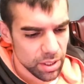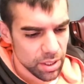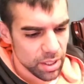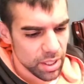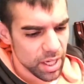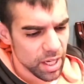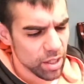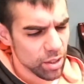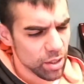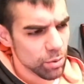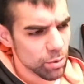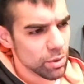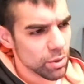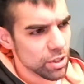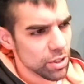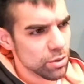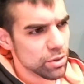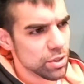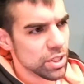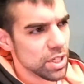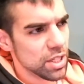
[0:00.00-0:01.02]
Anyone
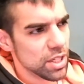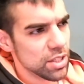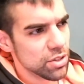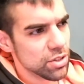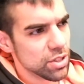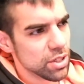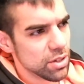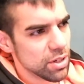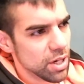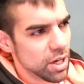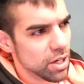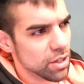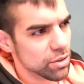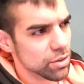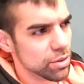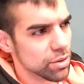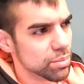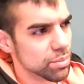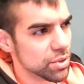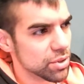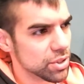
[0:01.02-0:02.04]
who says they're
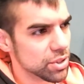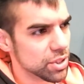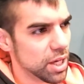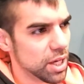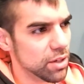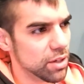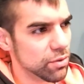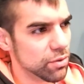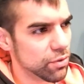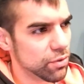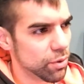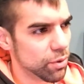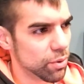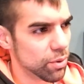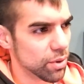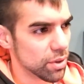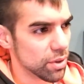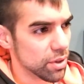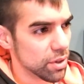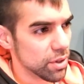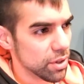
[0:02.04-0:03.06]
100%
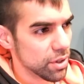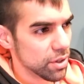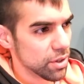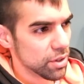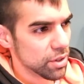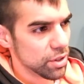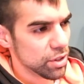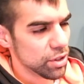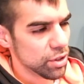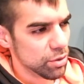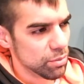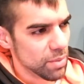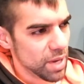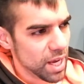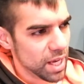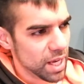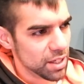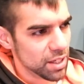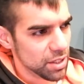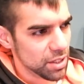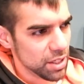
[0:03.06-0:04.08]
for
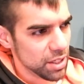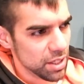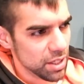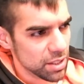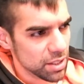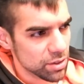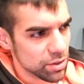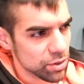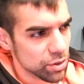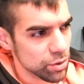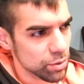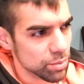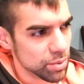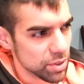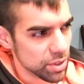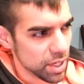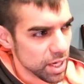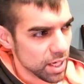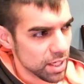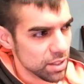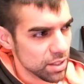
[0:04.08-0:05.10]
humanity and super
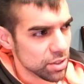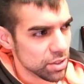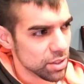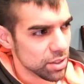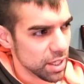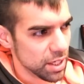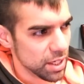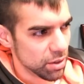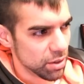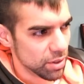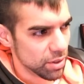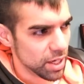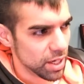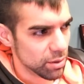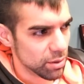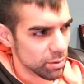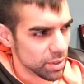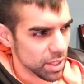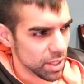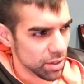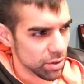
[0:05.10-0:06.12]
nice and they don't care
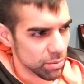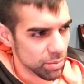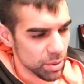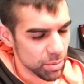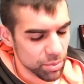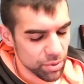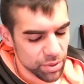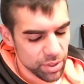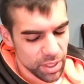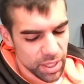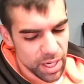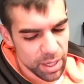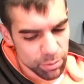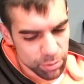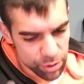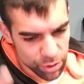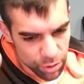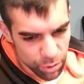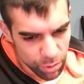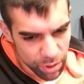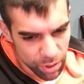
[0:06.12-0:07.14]
what other people think, I
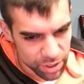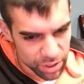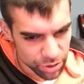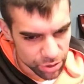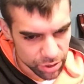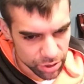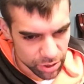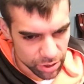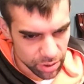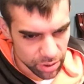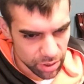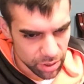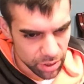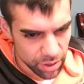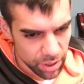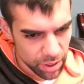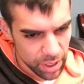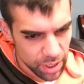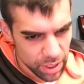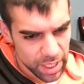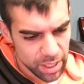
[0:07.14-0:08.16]
would question
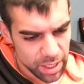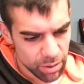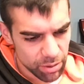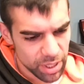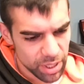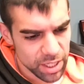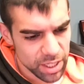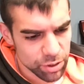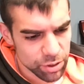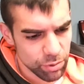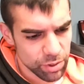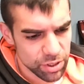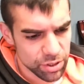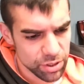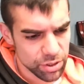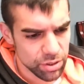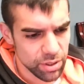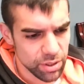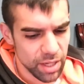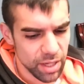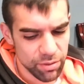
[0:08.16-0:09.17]
And I would ask, what does
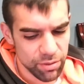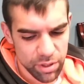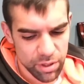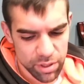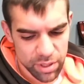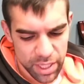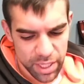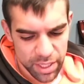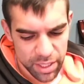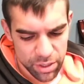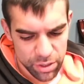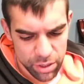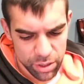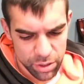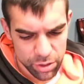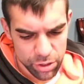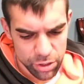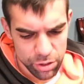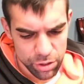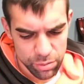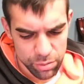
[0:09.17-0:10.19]
your life look like? And
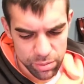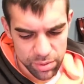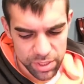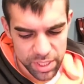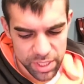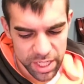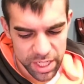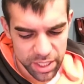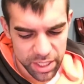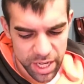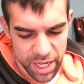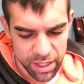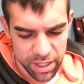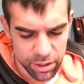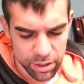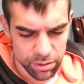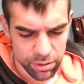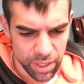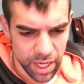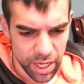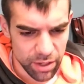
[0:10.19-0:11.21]
do you dedicate
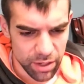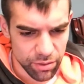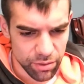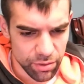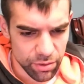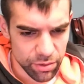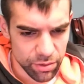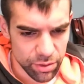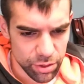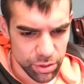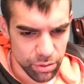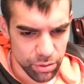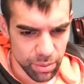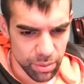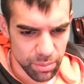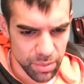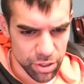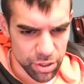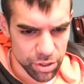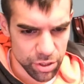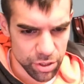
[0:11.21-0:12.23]
your life to a
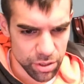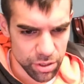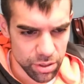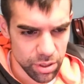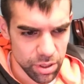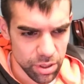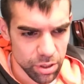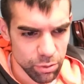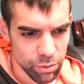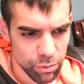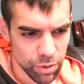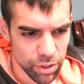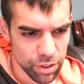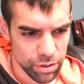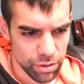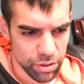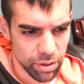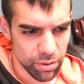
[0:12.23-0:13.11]
mission where you don't